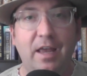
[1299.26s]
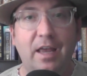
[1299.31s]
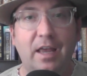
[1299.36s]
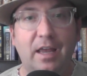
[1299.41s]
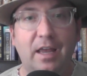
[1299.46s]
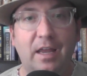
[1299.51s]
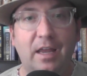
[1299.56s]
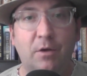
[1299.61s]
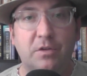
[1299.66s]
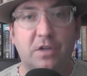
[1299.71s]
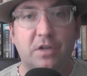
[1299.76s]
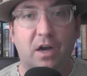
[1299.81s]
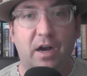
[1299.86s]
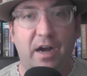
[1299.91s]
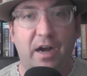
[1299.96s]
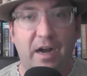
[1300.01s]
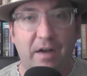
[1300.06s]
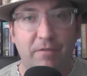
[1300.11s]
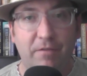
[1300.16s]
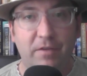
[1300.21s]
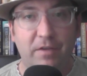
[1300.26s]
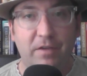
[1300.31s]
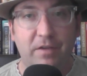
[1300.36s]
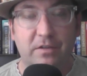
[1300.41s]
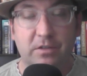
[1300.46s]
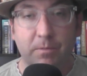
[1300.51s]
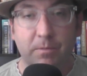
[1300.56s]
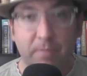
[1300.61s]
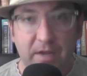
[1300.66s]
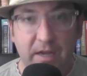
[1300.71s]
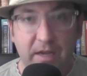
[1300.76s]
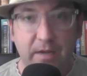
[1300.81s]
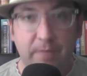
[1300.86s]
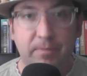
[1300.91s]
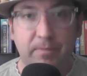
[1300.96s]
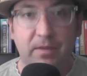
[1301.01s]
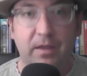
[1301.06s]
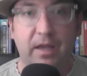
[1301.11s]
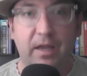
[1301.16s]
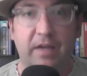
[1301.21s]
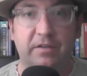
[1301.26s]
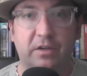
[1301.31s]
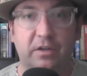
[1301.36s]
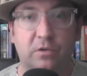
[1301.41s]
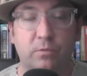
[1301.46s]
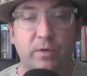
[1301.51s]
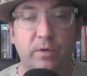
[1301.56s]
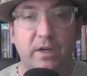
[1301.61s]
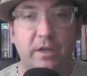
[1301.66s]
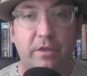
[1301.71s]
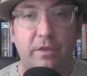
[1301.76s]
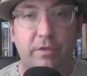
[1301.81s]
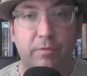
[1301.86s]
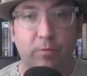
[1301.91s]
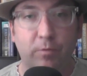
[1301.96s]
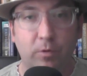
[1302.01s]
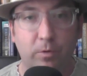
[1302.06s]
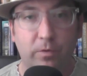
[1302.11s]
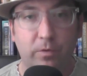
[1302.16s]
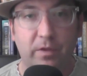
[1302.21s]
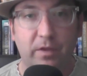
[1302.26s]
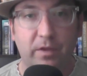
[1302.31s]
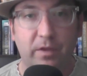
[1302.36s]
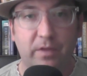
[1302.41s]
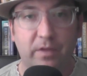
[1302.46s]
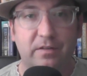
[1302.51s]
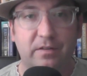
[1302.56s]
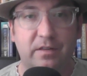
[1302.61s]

It was obvious to me as I was reading through this